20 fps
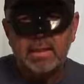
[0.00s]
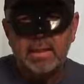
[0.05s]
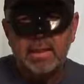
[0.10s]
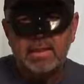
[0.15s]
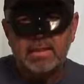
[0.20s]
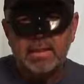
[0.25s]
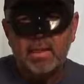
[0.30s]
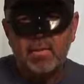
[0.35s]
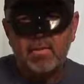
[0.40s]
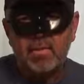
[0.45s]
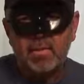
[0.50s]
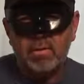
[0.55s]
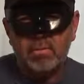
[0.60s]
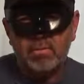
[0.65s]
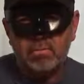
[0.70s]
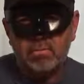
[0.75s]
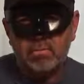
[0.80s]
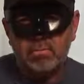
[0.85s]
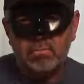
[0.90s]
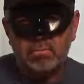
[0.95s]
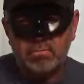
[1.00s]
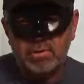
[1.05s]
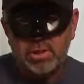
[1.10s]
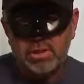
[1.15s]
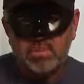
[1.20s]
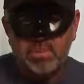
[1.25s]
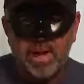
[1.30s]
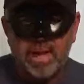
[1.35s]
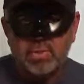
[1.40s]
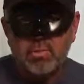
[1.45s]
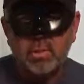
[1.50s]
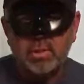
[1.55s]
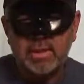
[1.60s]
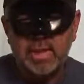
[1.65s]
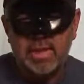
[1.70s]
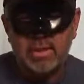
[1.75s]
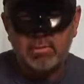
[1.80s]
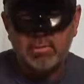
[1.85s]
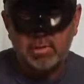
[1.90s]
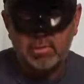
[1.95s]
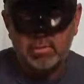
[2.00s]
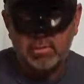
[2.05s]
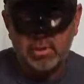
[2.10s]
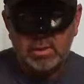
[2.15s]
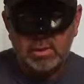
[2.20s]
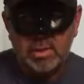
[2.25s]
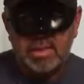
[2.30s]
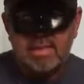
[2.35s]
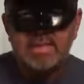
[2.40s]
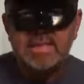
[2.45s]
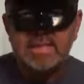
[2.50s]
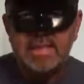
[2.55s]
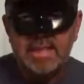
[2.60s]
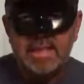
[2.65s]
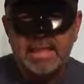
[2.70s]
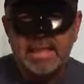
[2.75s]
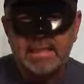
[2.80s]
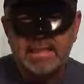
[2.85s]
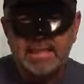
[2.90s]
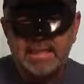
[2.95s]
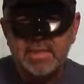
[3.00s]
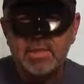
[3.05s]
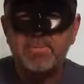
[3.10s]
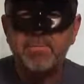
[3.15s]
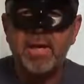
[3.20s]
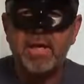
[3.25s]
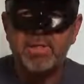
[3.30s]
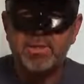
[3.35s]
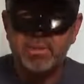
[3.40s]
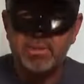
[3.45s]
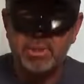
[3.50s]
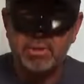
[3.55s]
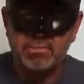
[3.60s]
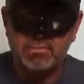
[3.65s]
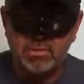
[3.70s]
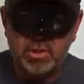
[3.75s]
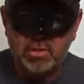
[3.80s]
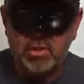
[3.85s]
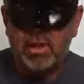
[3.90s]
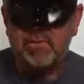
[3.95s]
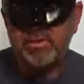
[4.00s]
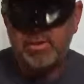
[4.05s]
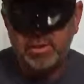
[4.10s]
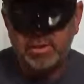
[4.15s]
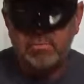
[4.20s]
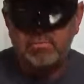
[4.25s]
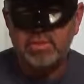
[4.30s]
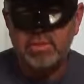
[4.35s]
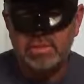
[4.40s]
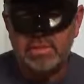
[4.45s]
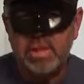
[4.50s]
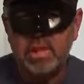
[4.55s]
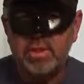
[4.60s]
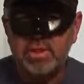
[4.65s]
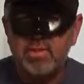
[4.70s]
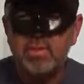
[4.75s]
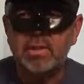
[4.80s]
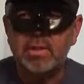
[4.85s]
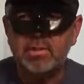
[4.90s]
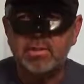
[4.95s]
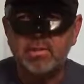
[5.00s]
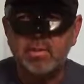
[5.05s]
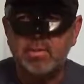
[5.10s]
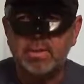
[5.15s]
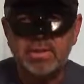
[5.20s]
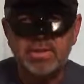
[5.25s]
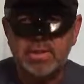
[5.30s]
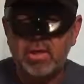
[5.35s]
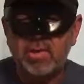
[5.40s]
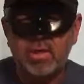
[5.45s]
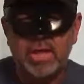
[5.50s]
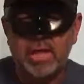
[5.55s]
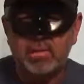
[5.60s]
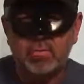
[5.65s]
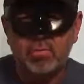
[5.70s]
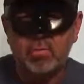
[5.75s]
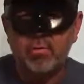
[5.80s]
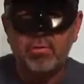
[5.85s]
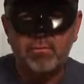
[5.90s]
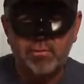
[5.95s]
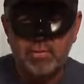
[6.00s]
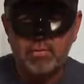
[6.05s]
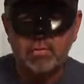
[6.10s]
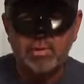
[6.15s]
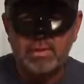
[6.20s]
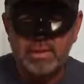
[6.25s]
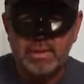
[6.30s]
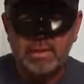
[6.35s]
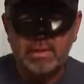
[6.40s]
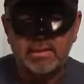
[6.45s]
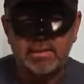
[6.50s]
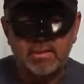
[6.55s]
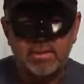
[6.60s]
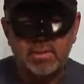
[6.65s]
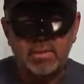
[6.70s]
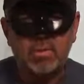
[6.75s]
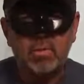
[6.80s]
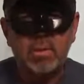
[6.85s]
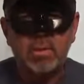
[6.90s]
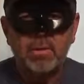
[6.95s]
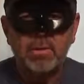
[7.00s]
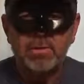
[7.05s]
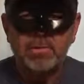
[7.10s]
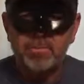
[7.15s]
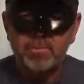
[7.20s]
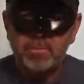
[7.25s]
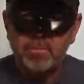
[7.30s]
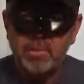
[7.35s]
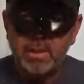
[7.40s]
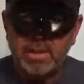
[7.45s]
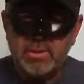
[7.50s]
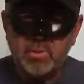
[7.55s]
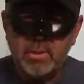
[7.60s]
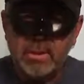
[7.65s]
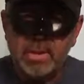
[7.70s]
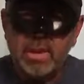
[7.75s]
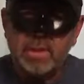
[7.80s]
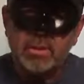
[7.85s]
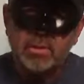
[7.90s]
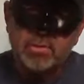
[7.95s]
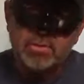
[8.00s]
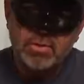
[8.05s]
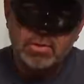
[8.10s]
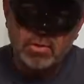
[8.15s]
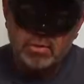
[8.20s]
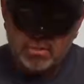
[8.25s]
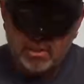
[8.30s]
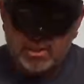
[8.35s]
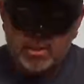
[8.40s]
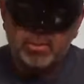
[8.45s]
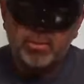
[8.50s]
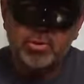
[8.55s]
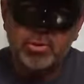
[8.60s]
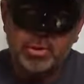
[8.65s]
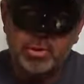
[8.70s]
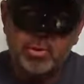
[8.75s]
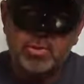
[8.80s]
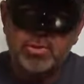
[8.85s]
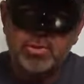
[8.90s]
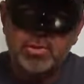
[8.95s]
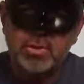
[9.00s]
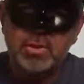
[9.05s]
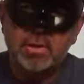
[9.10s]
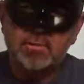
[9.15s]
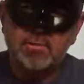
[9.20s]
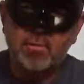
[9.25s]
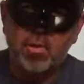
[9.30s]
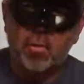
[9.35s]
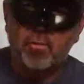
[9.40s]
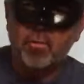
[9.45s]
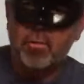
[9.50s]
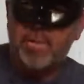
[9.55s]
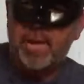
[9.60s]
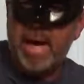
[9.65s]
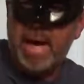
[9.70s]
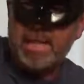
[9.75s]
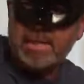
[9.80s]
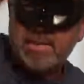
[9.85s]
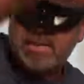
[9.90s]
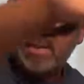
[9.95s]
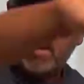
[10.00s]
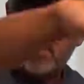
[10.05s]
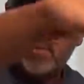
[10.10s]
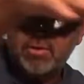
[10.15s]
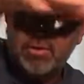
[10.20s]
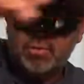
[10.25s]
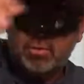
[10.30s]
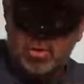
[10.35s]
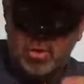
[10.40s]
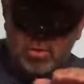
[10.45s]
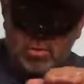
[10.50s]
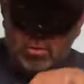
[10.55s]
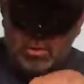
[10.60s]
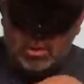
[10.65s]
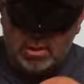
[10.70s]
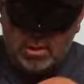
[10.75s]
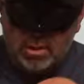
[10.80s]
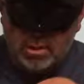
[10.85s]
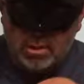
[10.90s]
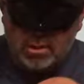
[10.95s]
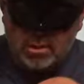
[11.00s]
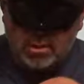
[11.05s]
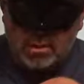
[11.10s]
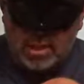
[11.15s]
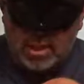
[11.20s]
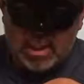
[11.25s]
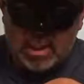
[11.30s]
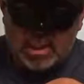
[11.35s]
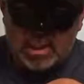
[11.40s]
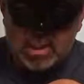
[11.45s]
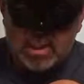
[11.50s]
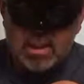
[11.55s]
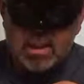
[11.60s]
and tell the dispatch what they see, and the dispatch, obviously sends out a unit, and nobody's there yet. We're the first ones to get there. So as we get closer, we get pretty close to the overpass of this road. Okay,